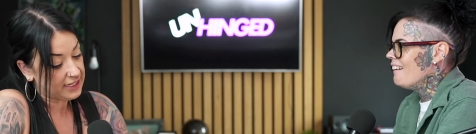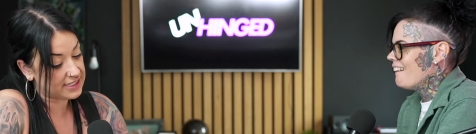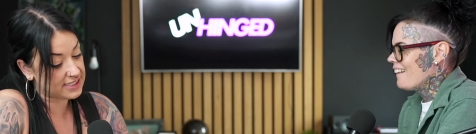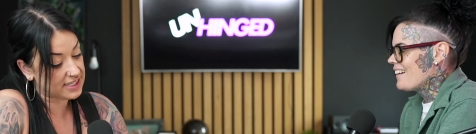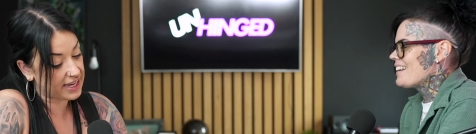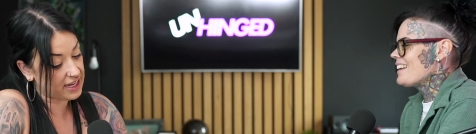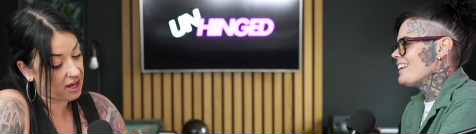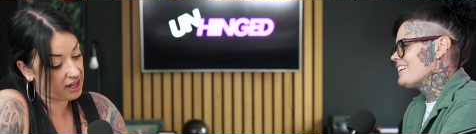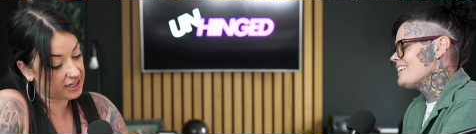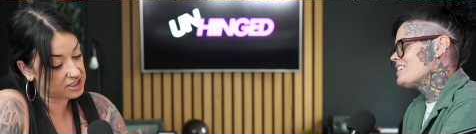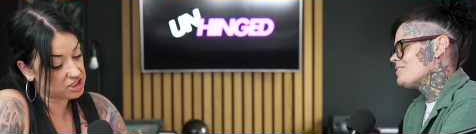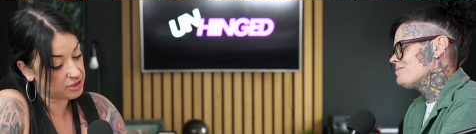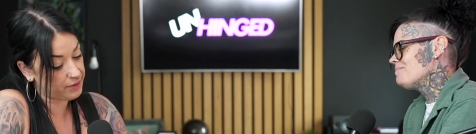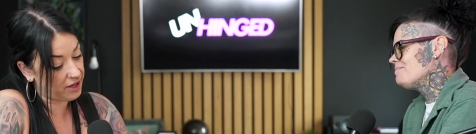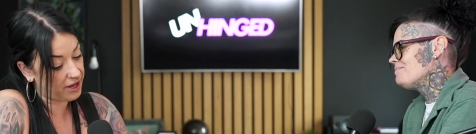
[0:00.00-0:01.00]
Speaker 1: The
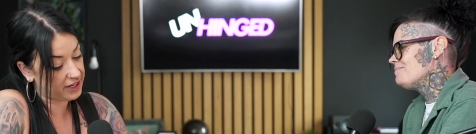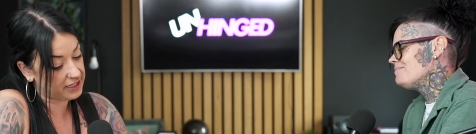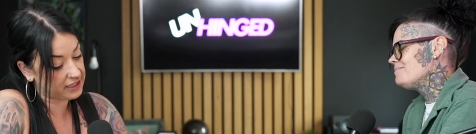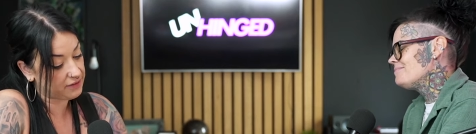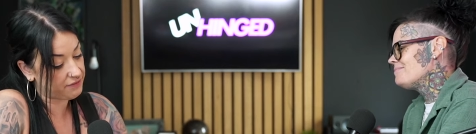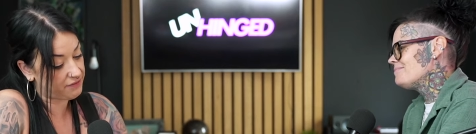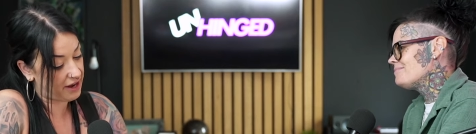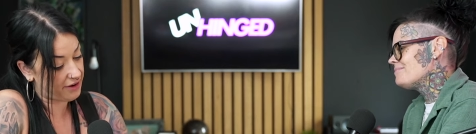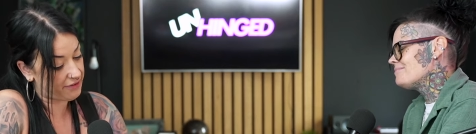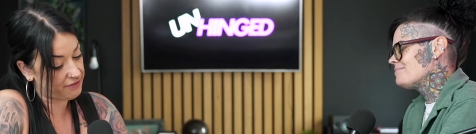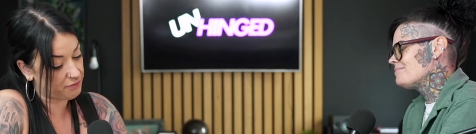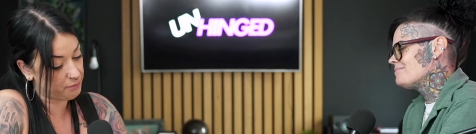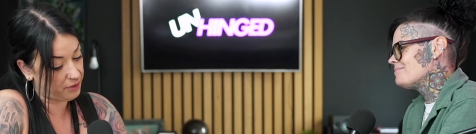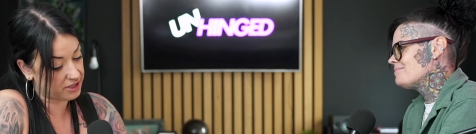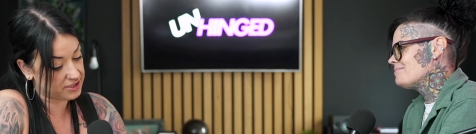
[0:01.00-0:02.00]
psychology behind it can vary
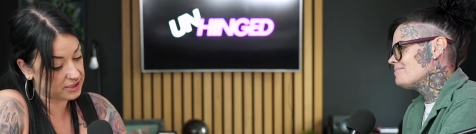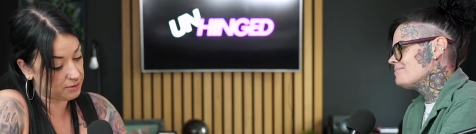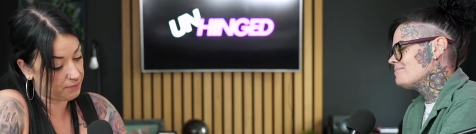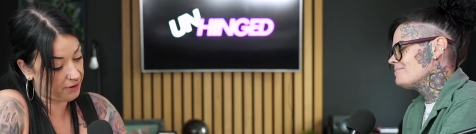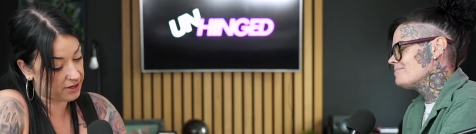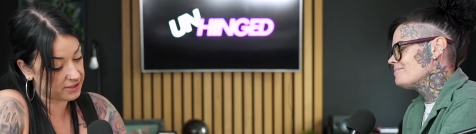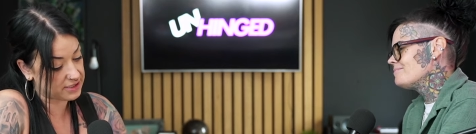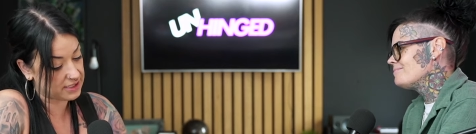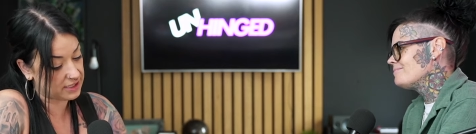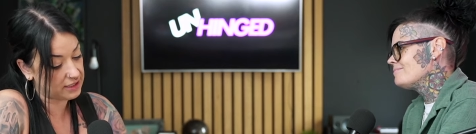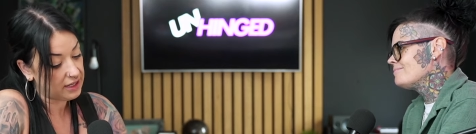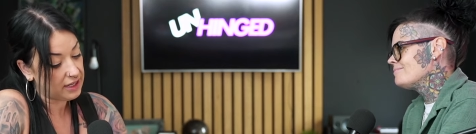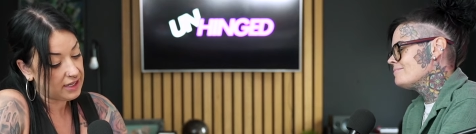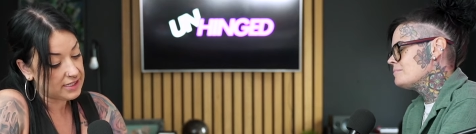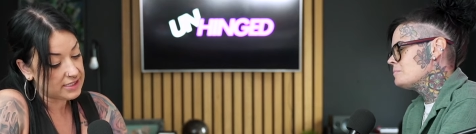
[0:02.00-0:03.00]
from person to
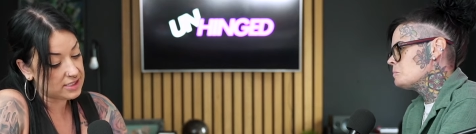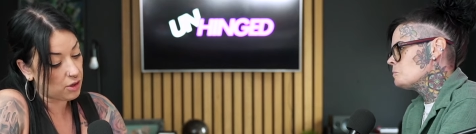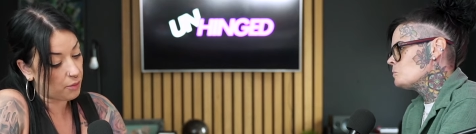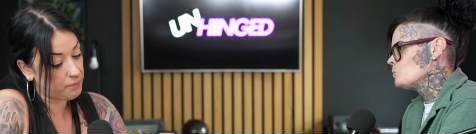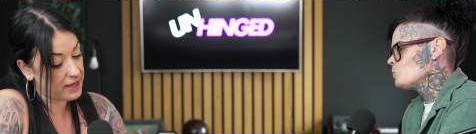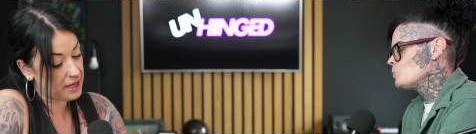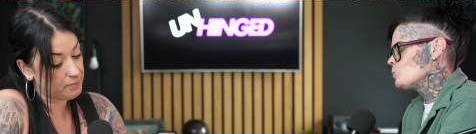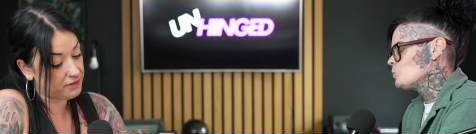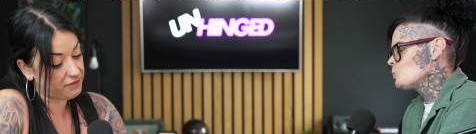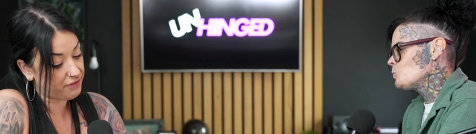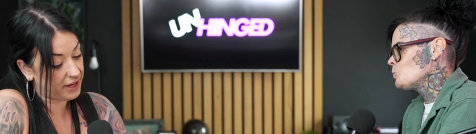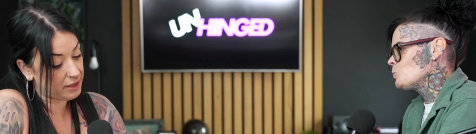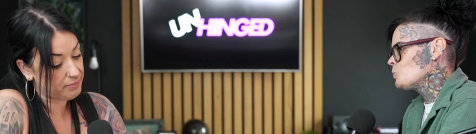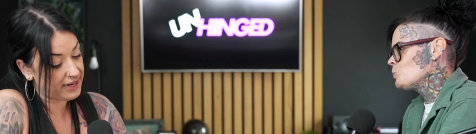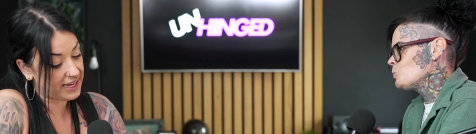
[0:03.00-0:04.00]
person. Some people
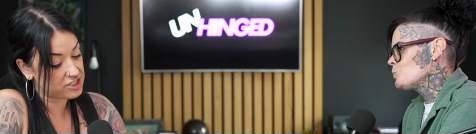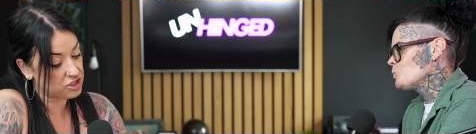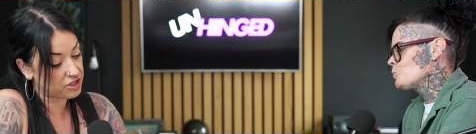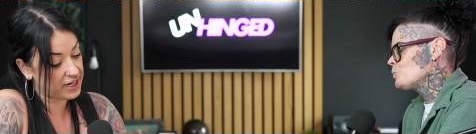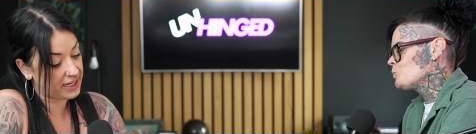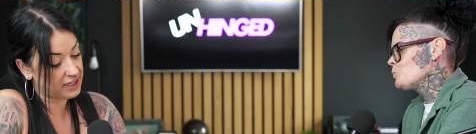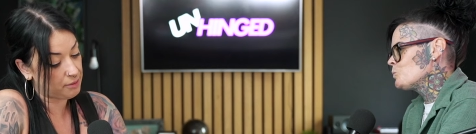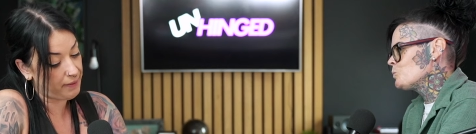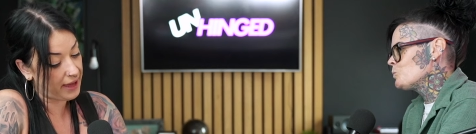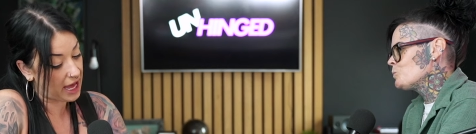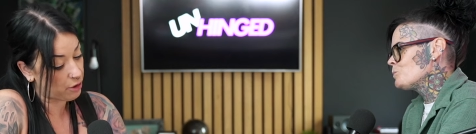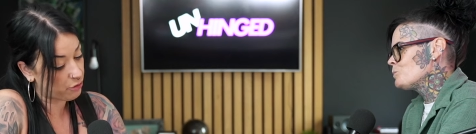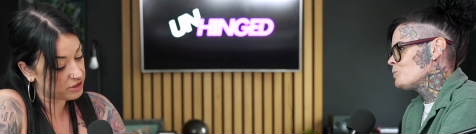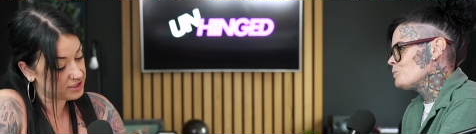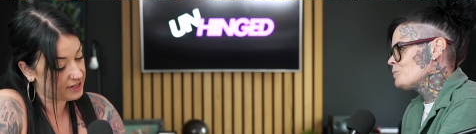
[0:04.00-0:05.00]
find pleasure in the power